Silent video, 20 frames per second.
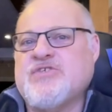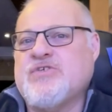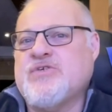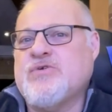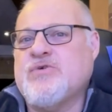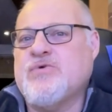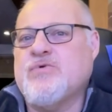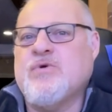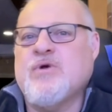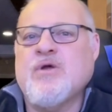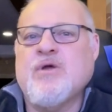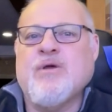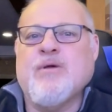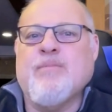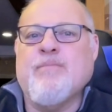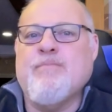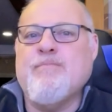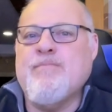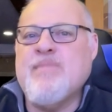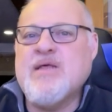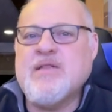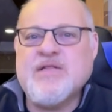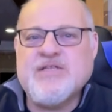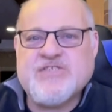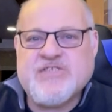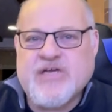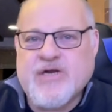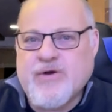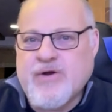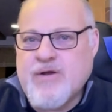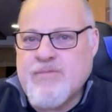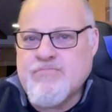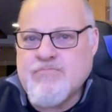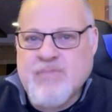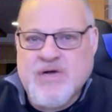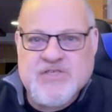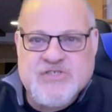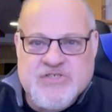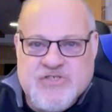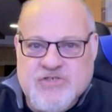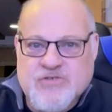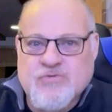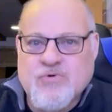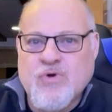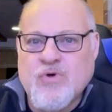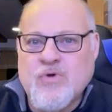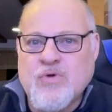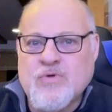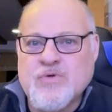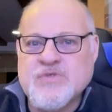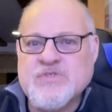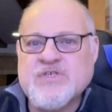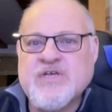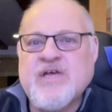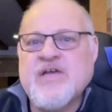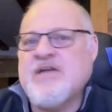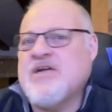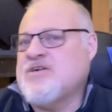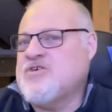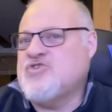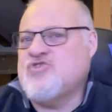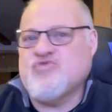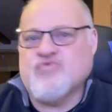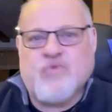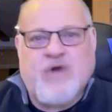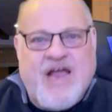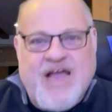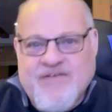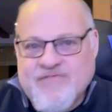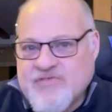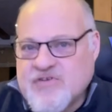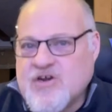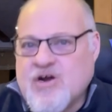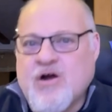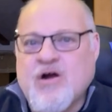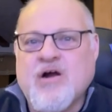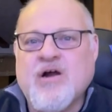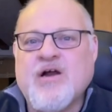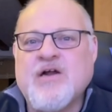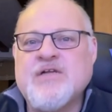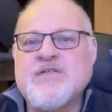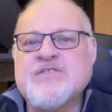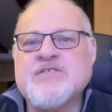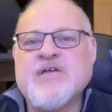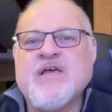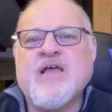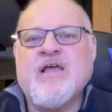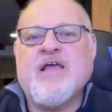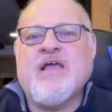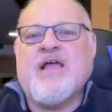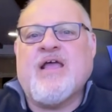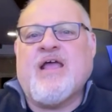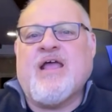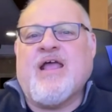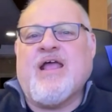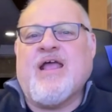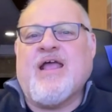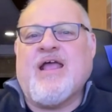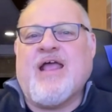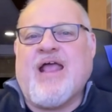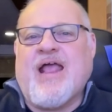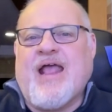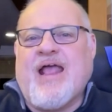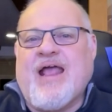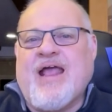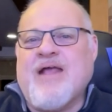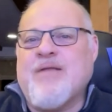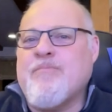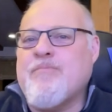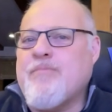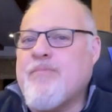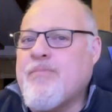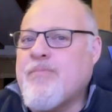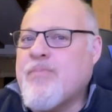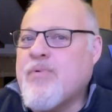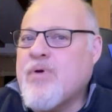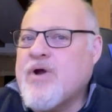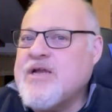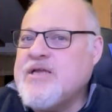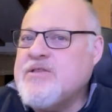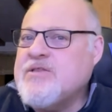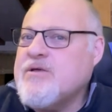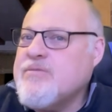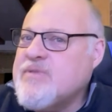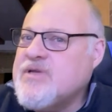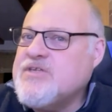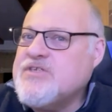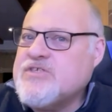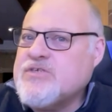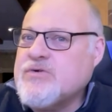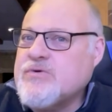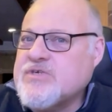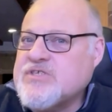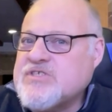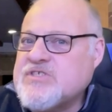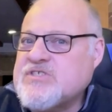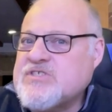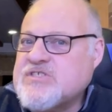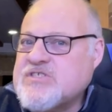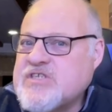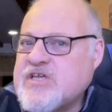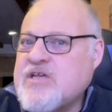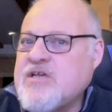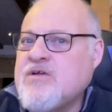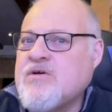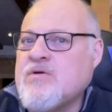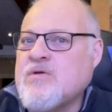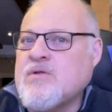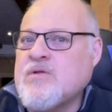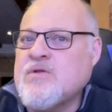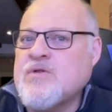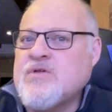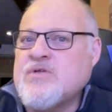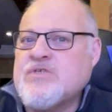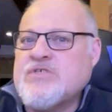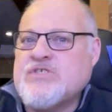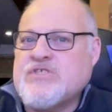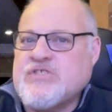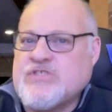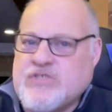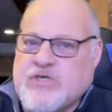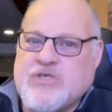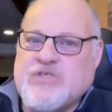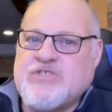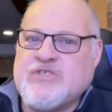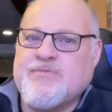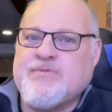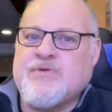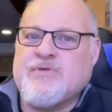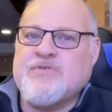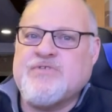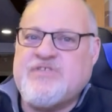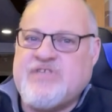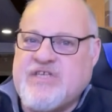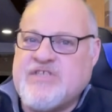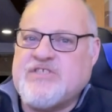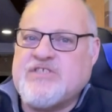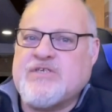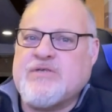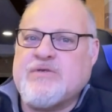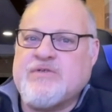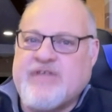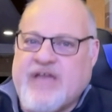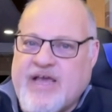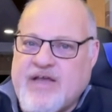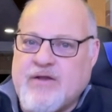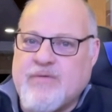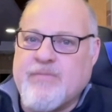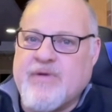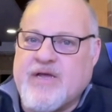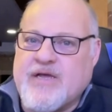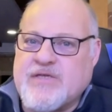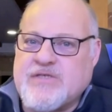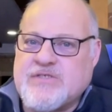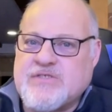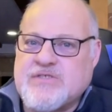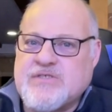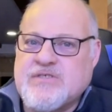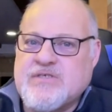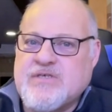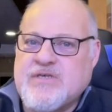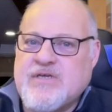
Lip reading: to military muster rolls, draft cards, and bring them into a single searchable digital database.